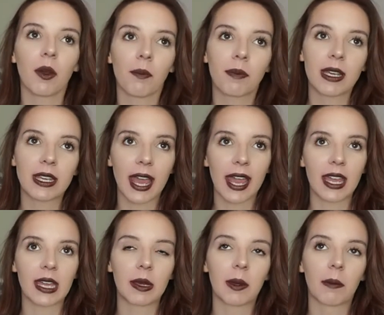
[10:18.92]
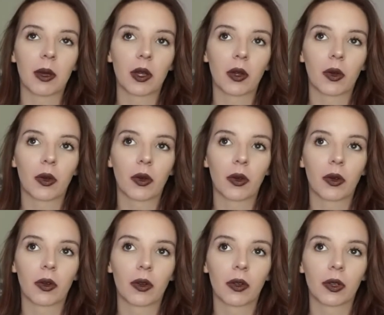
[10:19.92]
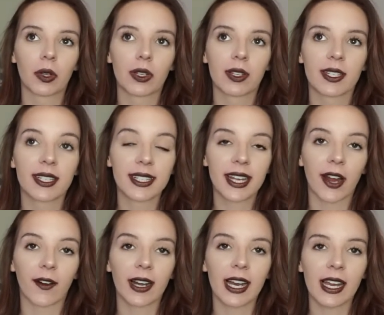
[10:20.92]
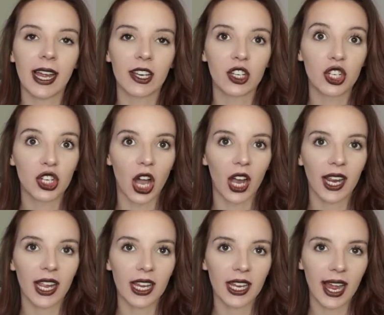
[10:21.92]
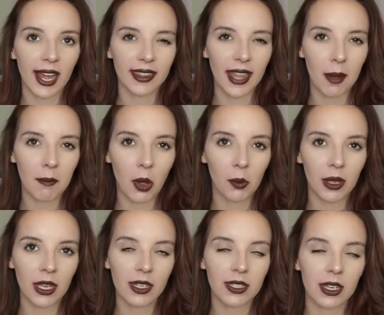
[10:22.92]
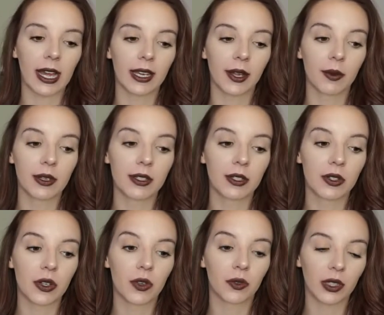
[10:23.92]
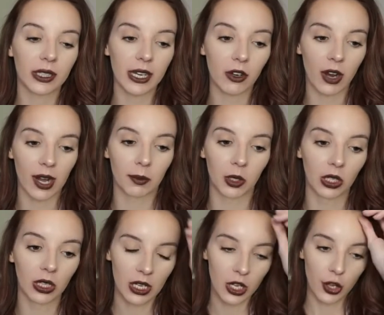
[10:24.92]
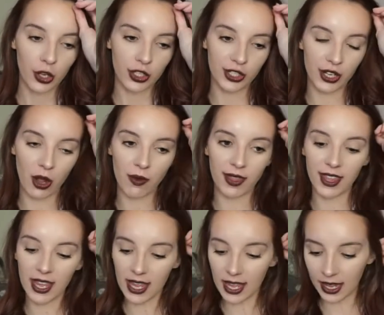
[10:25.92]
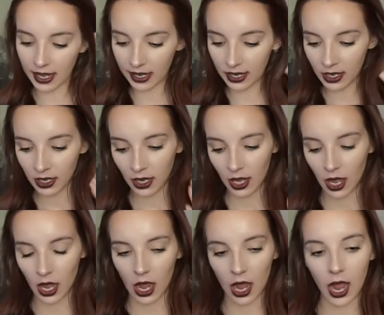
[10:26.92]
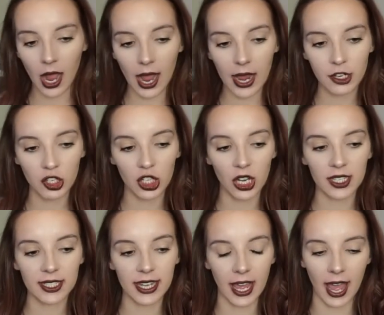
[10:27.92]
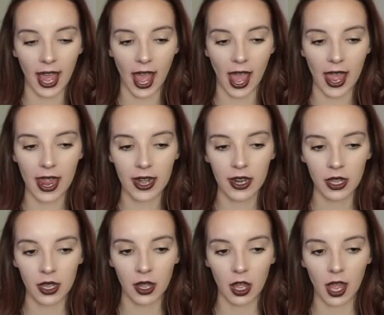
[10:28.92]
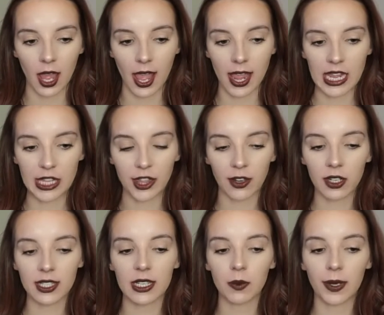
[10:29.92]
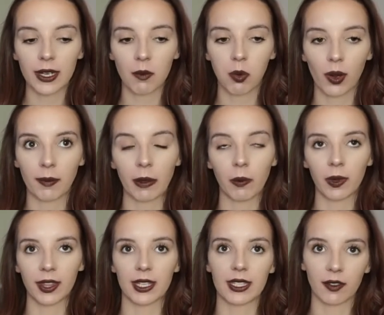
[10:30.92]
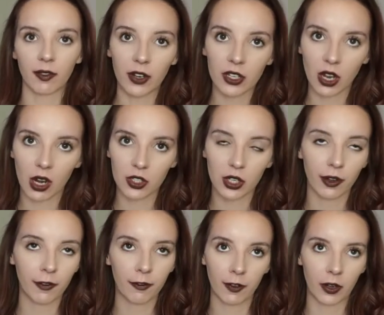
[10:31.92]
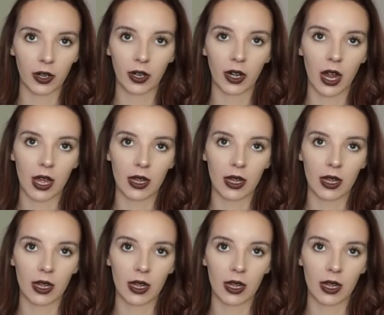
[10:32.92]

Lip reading: became scary and shocking at that moment, and it was really incredible. So then I just had a 13-week appointment with a different doctor for